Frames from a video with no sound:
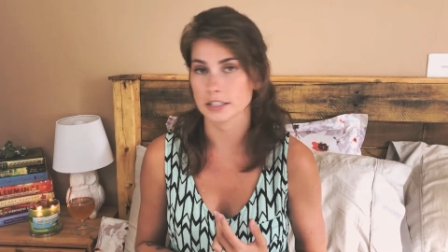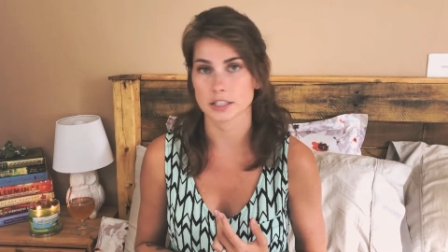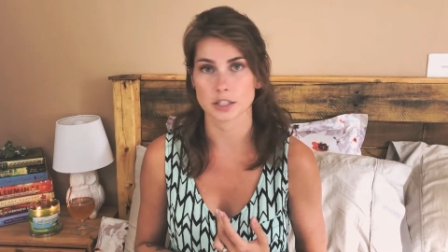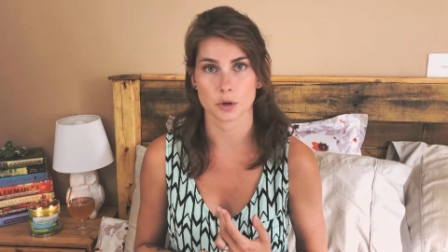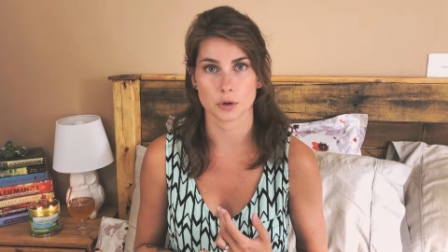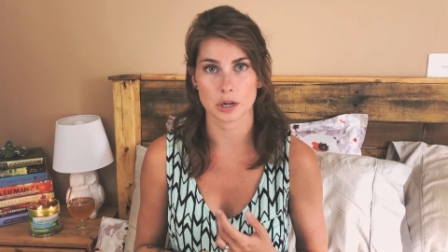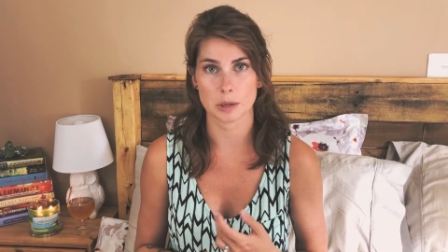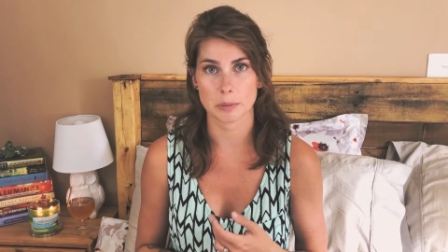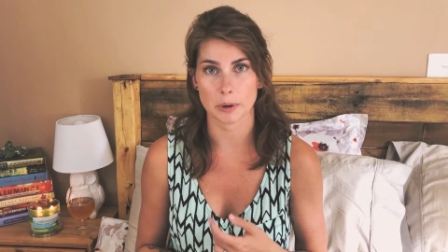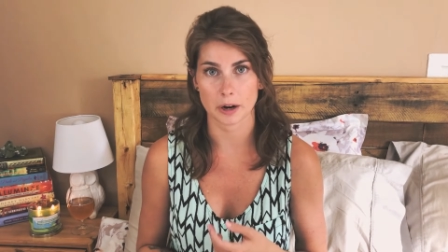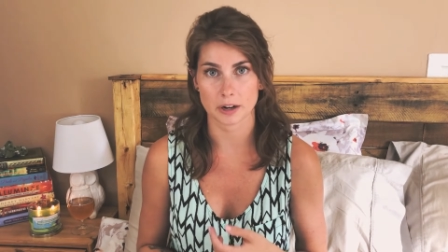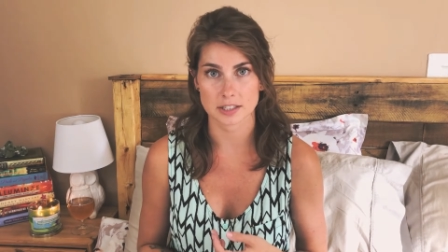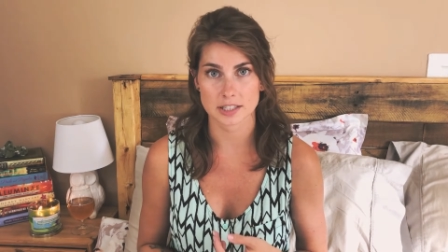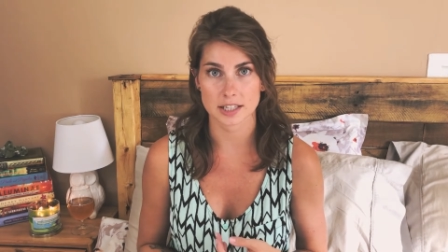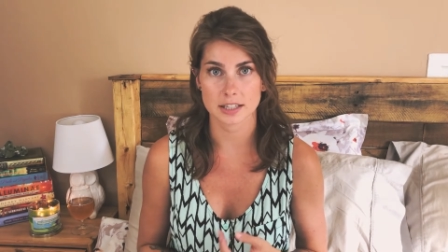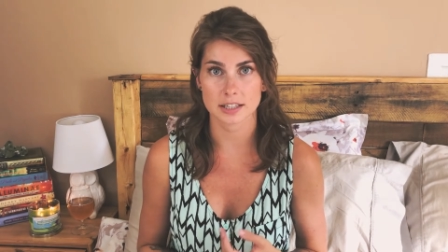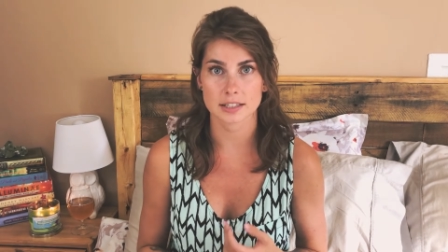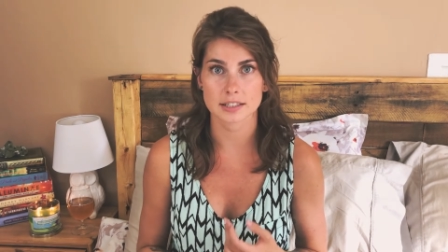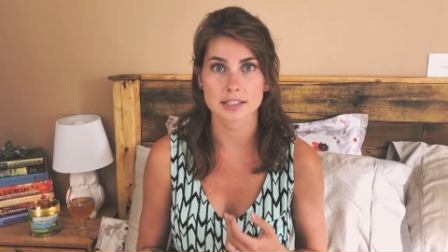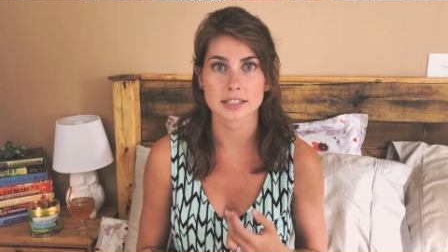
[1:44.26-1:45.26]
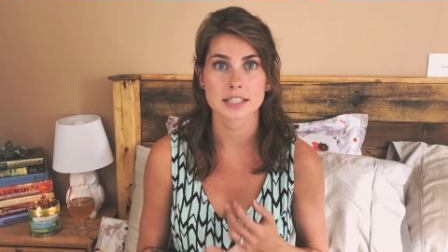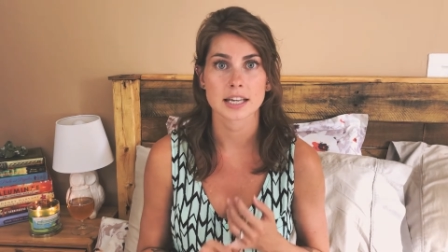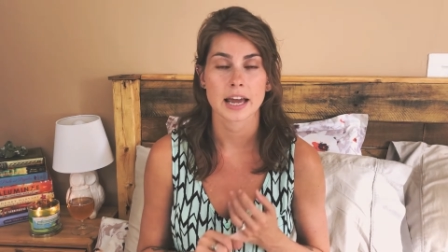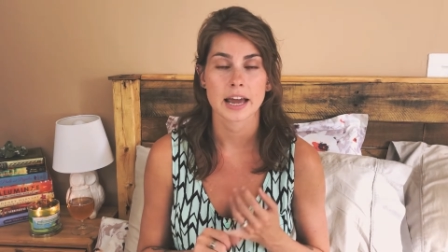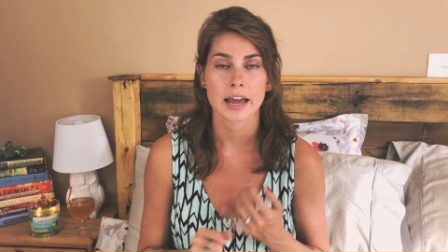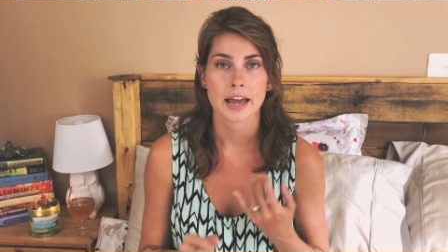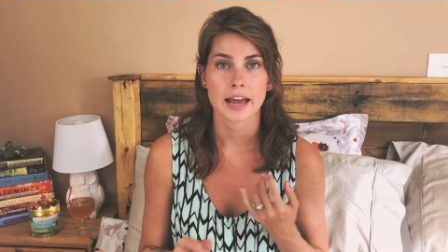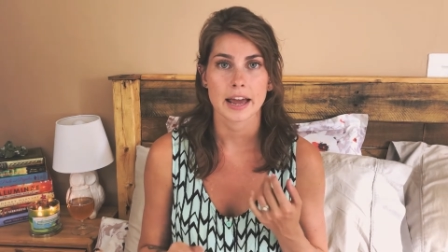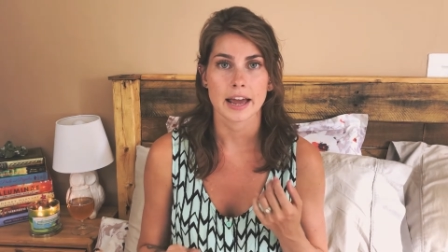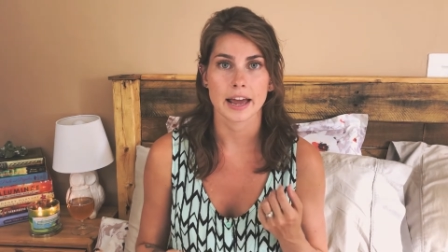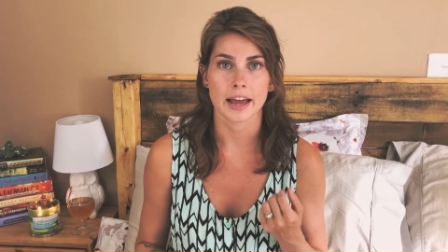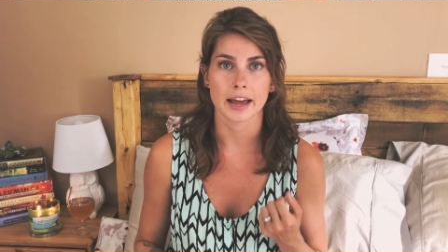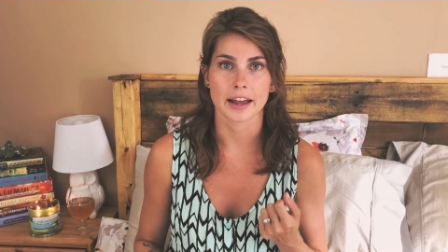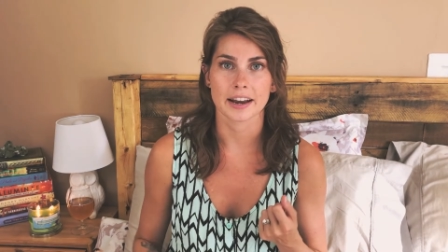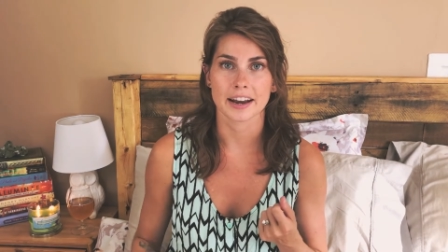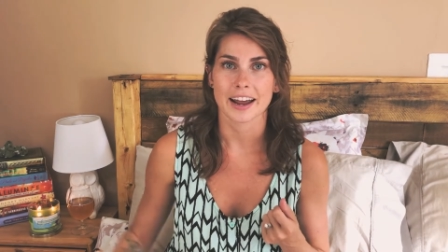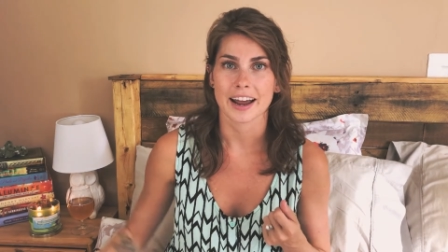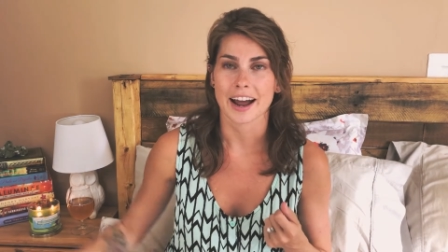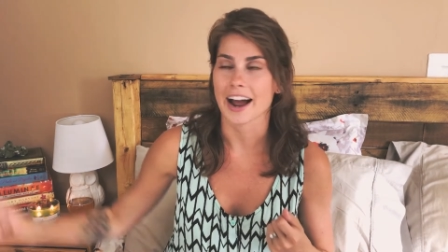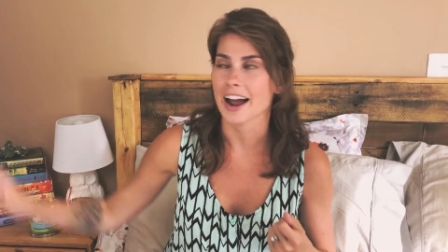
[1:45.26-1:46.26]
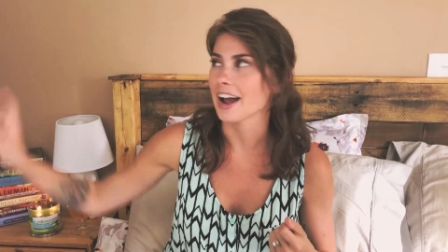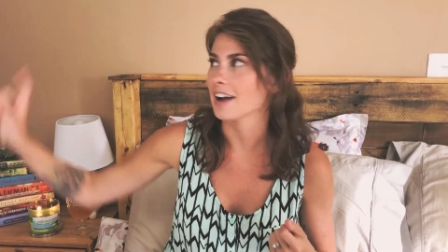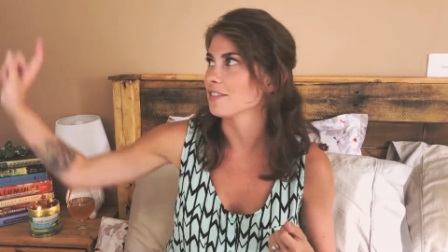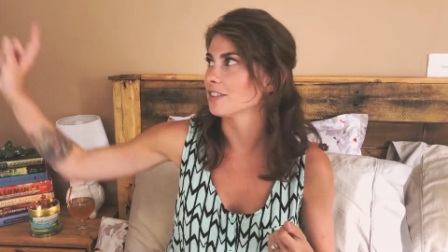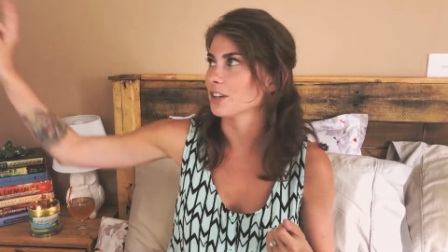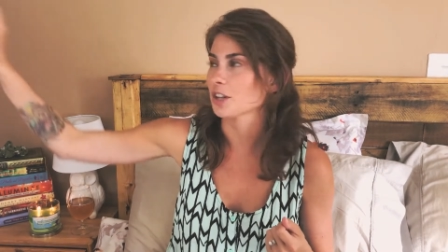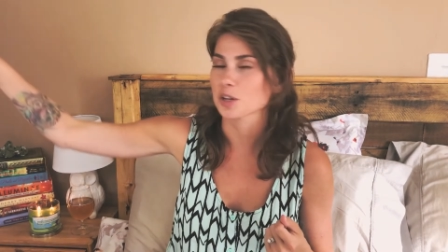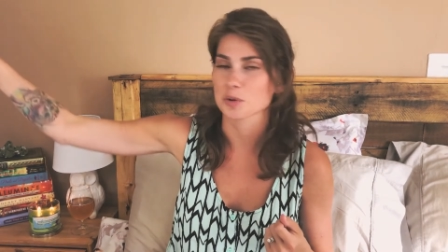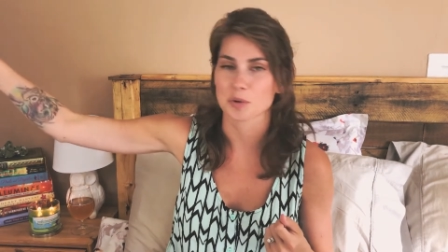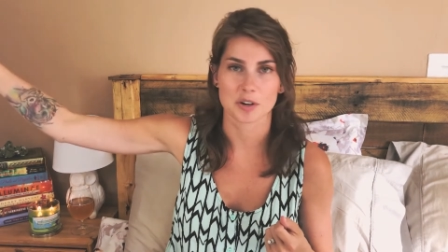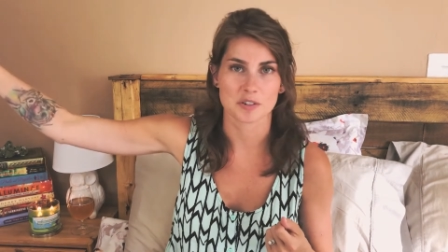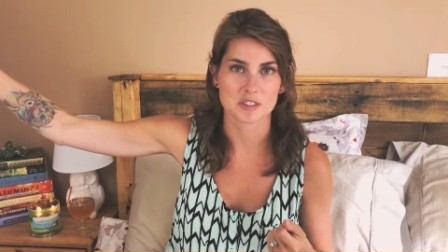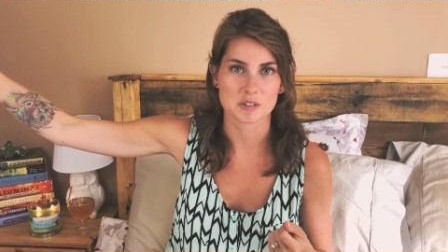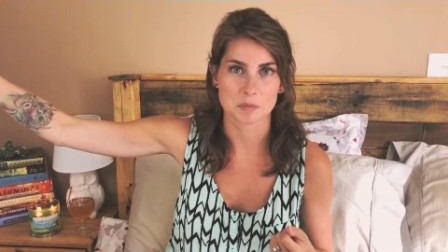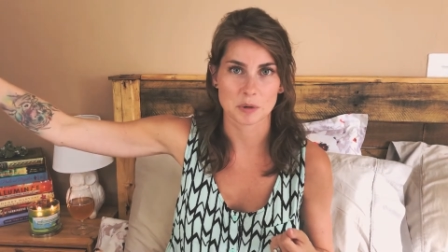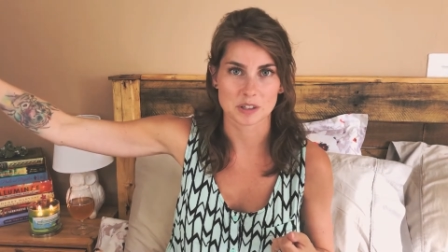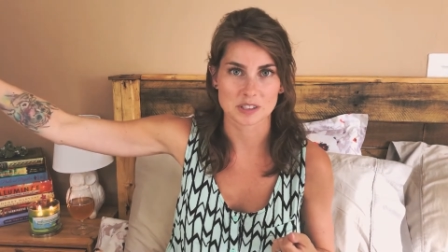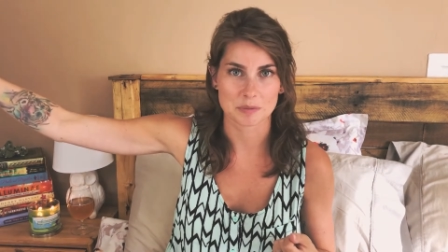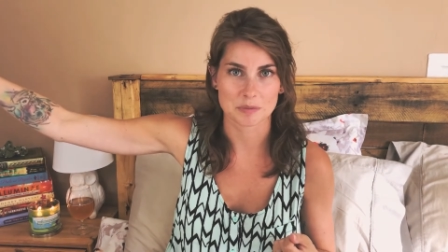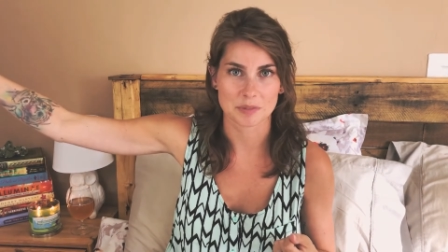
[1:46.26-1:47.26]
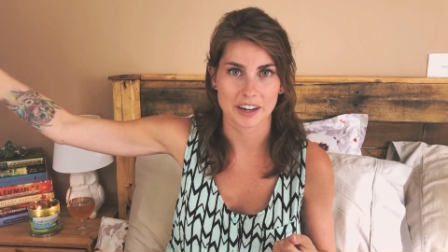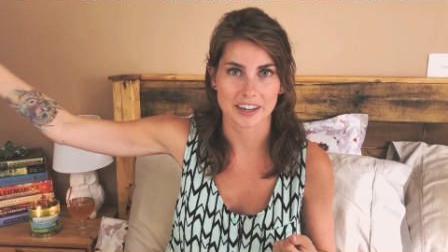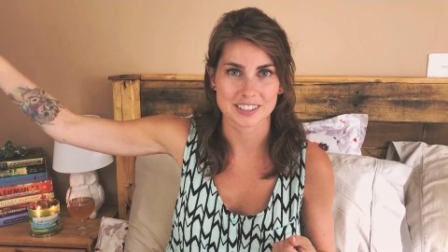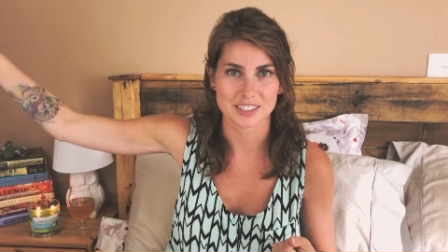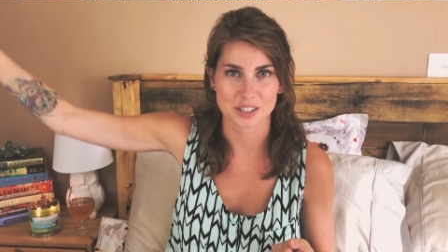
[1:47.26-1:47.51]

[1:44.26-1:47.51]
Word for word: Tony Parsons. And I have another one of his books up there,